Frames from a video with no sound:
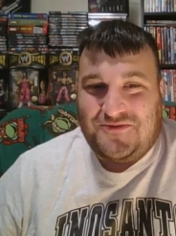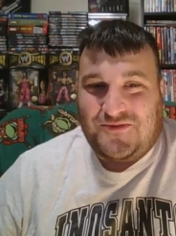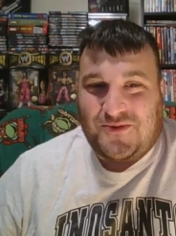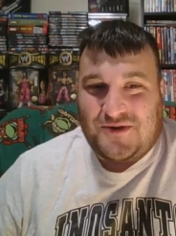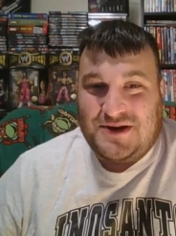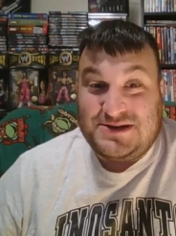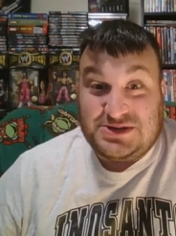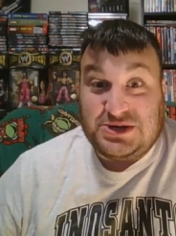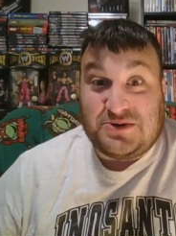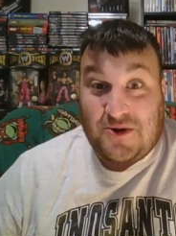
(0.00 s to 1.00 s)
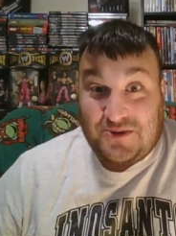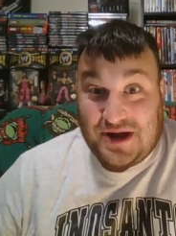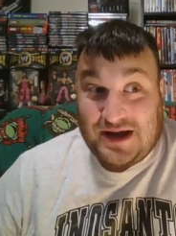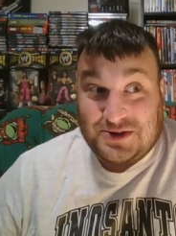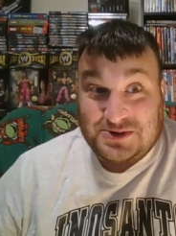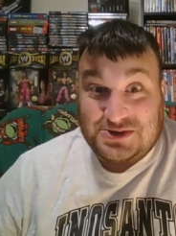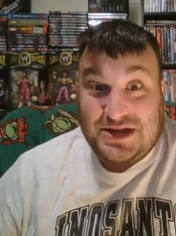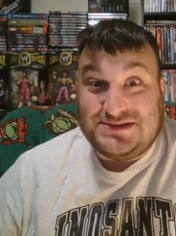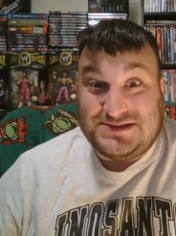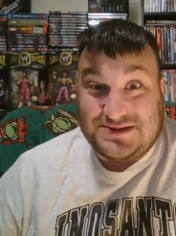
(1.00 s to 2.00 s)
for $0
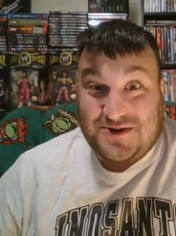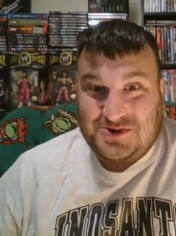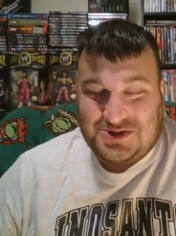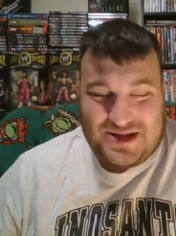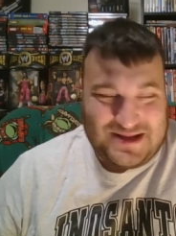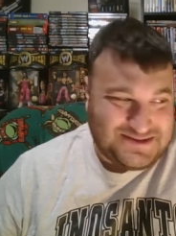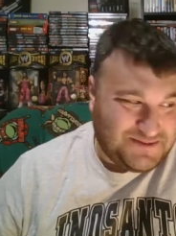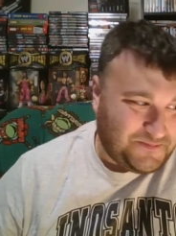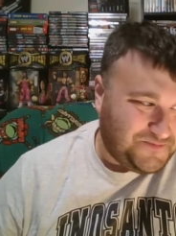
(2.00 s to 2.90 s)
and 0 cents.